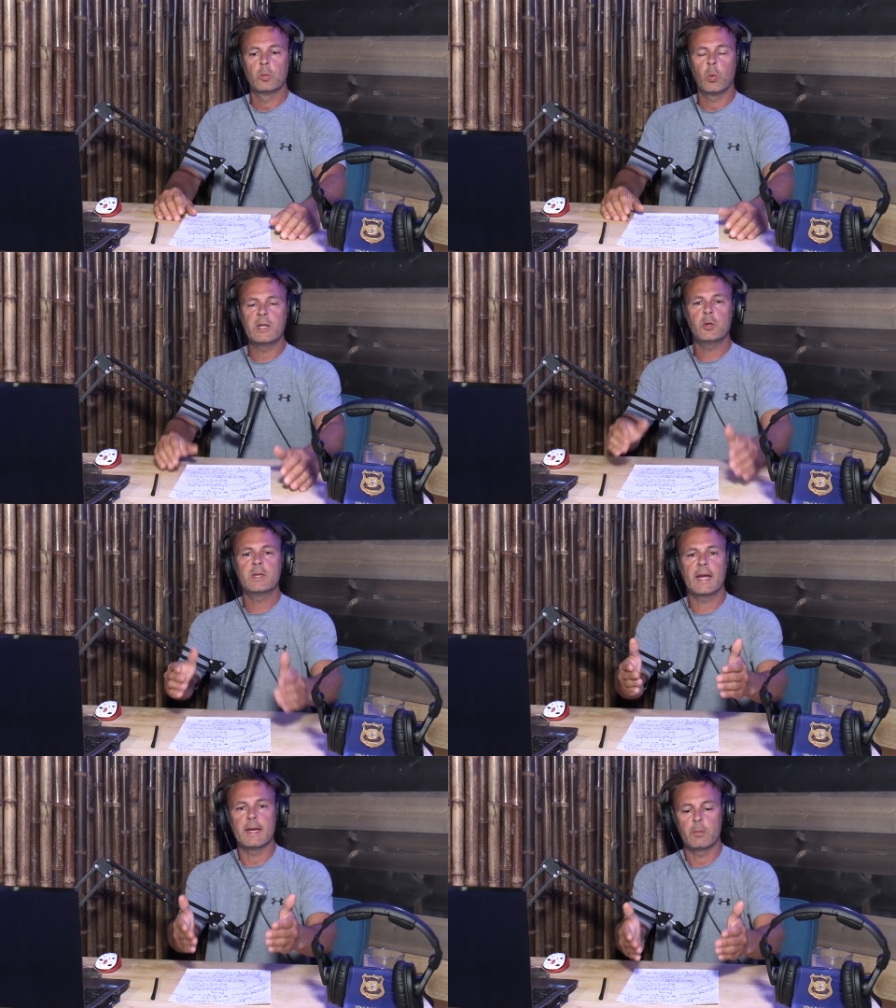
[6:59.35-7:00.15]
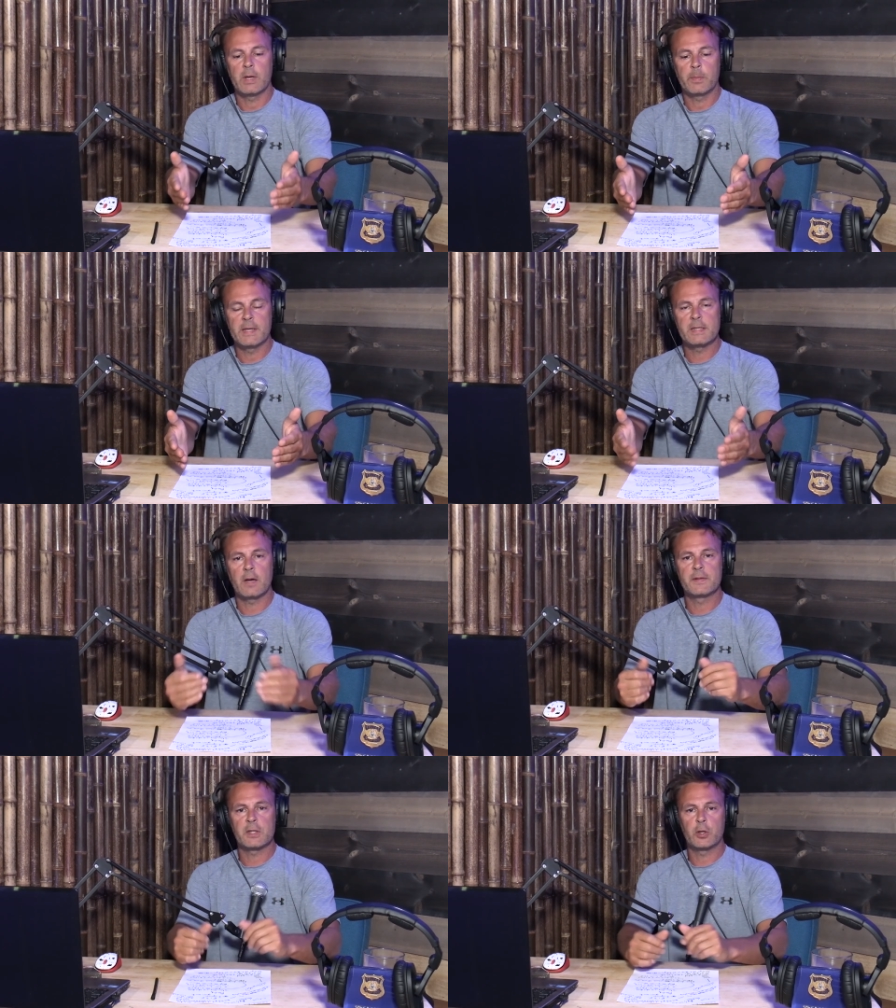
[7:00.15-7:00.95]
When you ta- when a police
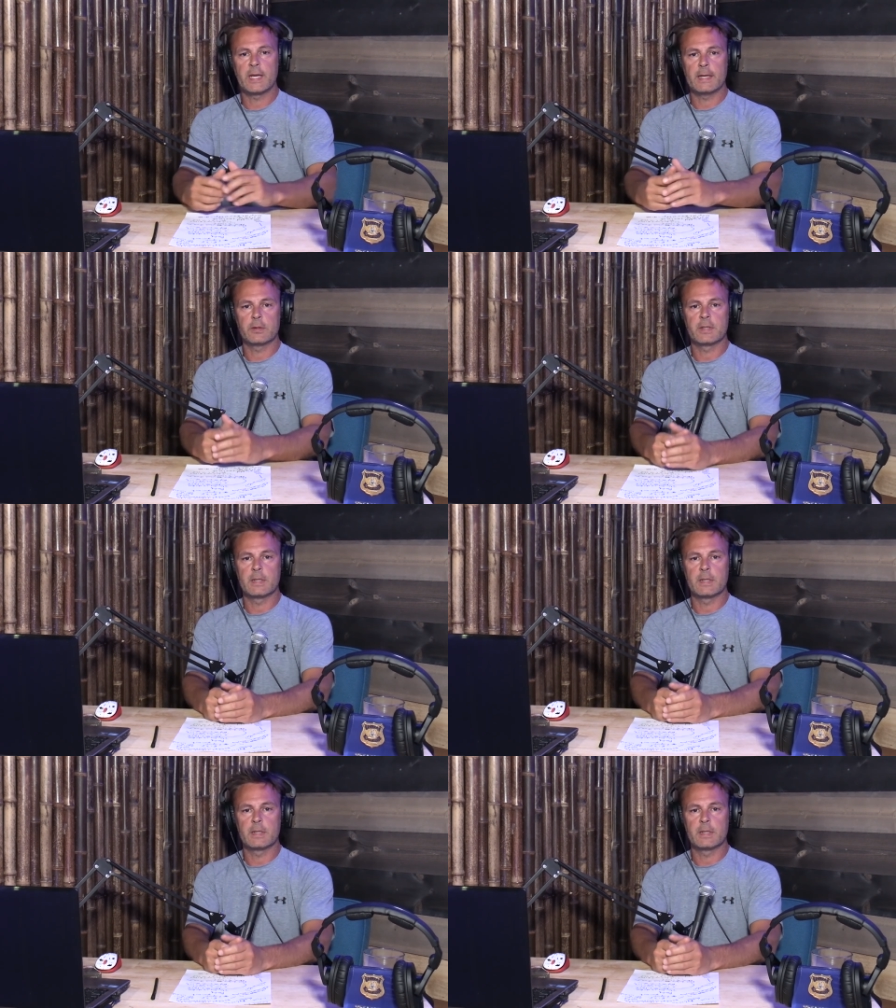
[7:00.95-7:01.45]
officer tasers